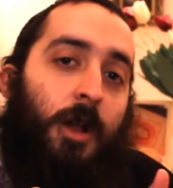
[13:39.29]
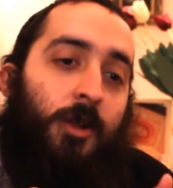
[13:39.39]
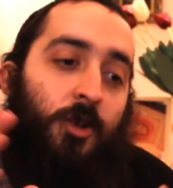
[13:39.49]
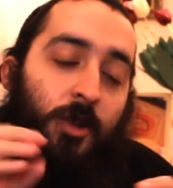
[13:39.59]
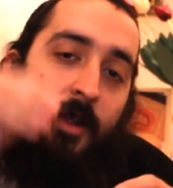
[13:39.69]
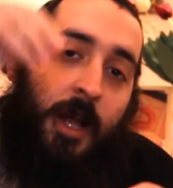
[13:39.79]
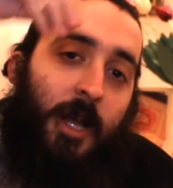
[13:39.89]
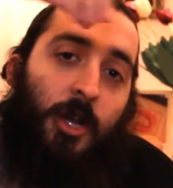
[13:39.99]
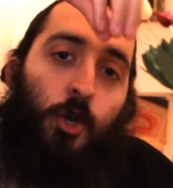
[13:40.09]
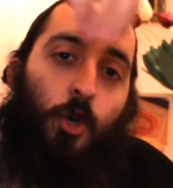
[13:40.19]
It's just
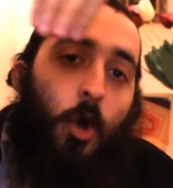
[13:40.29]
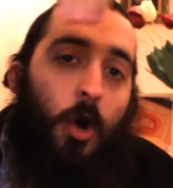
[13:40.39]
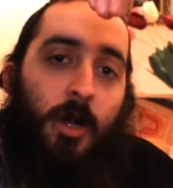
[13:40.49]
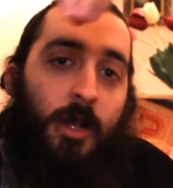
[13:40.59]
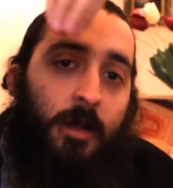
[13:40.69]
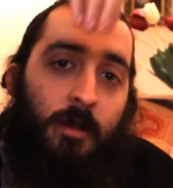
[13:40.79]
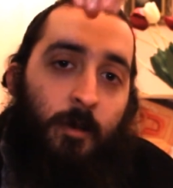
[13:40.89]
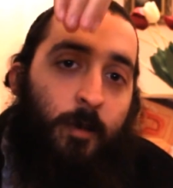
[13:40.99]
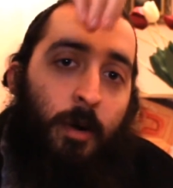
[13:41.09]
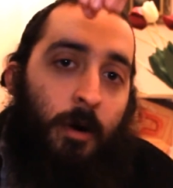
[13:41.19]
like
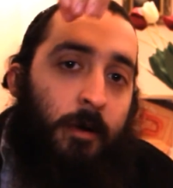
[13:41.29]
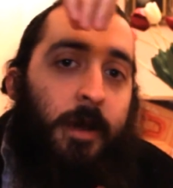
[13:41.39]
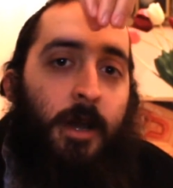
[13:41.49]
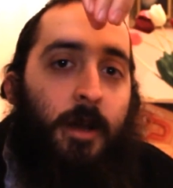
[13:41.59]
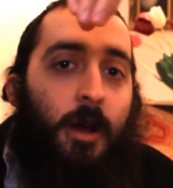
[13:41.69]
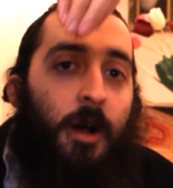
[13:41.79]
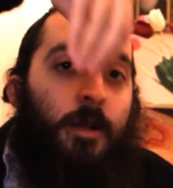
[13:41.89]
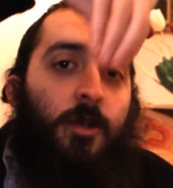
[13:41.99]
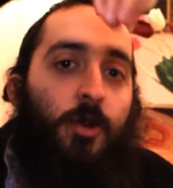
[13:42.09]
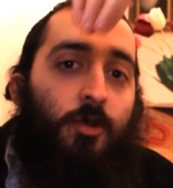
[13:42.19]
chocolate pouring
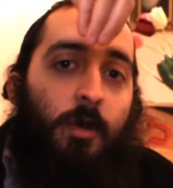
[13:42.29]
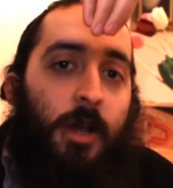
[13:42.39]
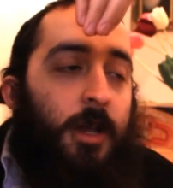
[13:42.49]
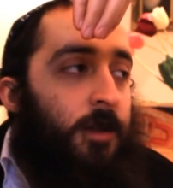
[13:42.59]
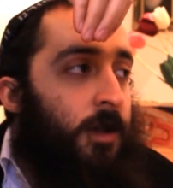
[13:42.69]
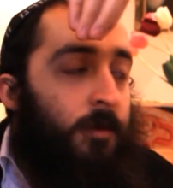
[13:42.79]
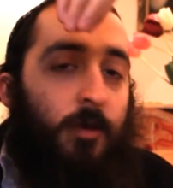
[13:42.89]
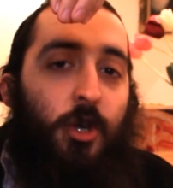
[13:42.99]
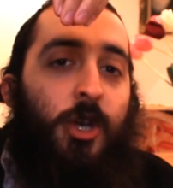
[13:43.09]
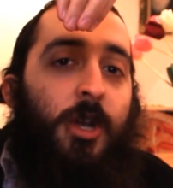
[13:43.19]
onto trays and
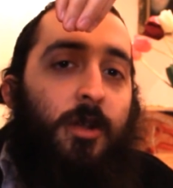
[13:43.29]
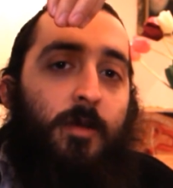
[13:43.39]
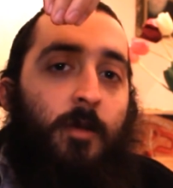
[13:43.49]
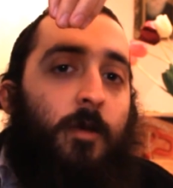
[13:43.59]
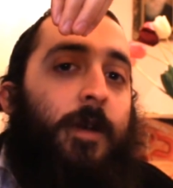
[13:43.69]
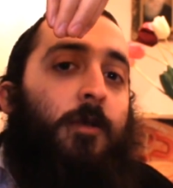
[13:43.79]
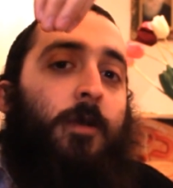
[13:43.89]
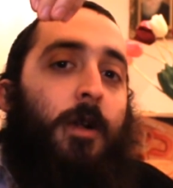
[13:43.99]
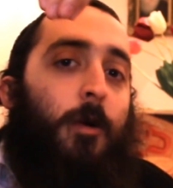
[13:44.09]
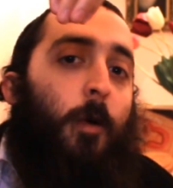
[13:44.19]
machines moving
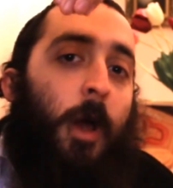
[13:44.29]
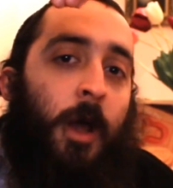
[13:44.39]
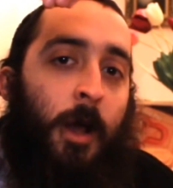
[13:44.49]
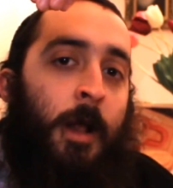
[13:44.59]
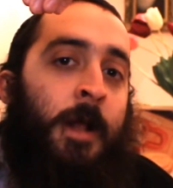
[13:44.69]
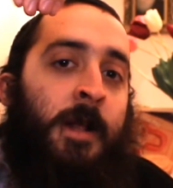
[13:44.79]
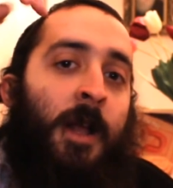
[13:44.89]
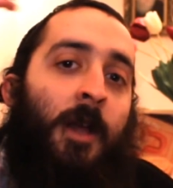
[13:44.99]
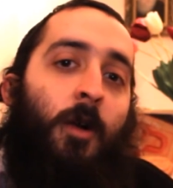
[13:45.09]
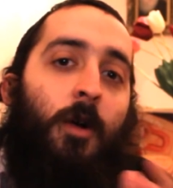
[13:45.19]
real quick
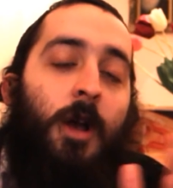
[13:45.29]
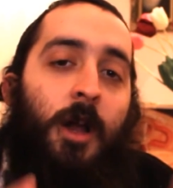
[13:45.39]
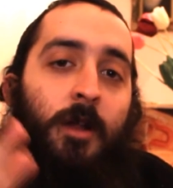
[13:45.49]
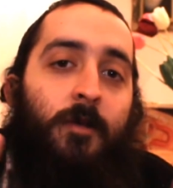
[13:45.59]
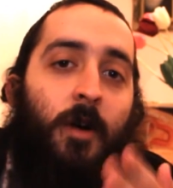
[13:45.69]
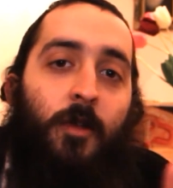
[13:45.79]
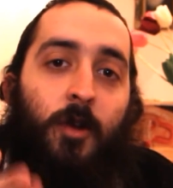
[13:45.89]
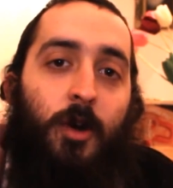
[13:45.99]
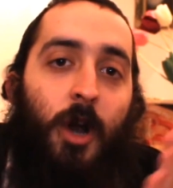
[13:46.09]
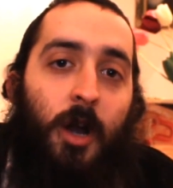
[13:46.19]
and all kinds of
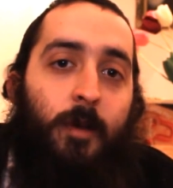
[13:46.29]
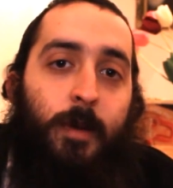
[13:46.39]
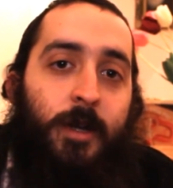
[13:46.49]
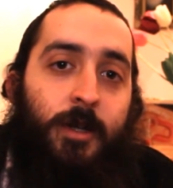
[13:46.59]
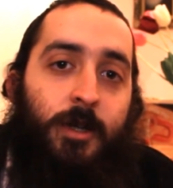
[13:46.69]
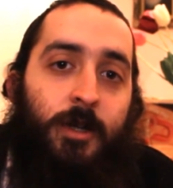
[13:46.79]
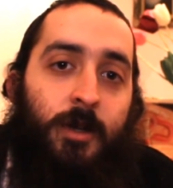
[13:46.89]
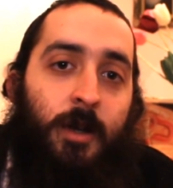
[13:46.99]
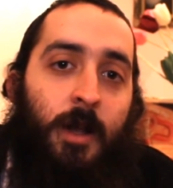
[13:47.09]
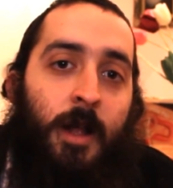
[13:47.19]
other garbage
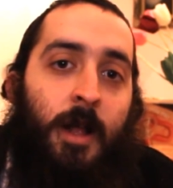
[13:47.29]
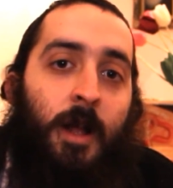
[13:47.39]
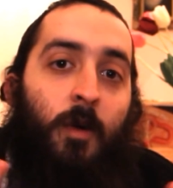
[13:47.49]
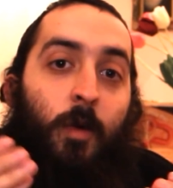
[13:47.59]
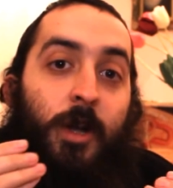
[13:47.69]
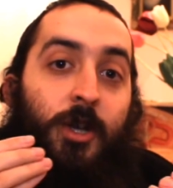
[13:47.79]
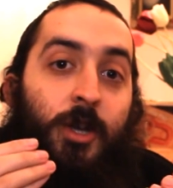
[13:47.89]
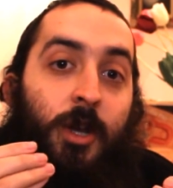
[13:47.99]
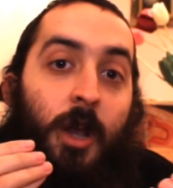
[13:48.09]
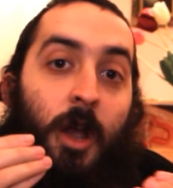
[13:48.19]

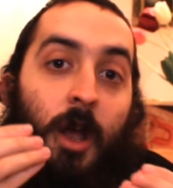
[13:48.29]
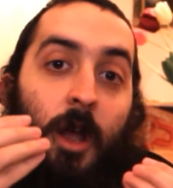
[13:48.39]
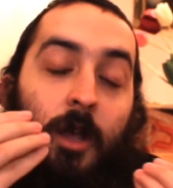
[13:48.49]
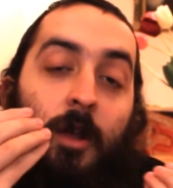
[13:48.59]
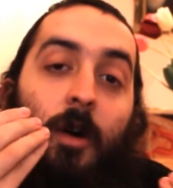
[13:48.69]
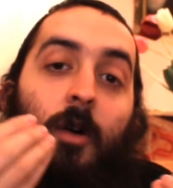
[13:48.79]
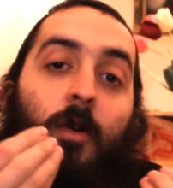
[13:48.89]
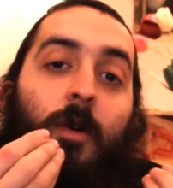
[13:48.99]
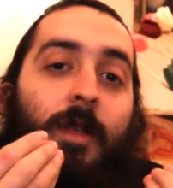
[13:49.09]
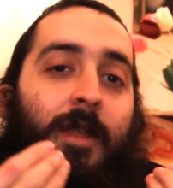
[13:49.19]
which, you
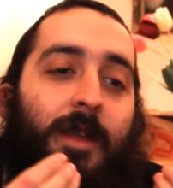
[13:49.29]
know,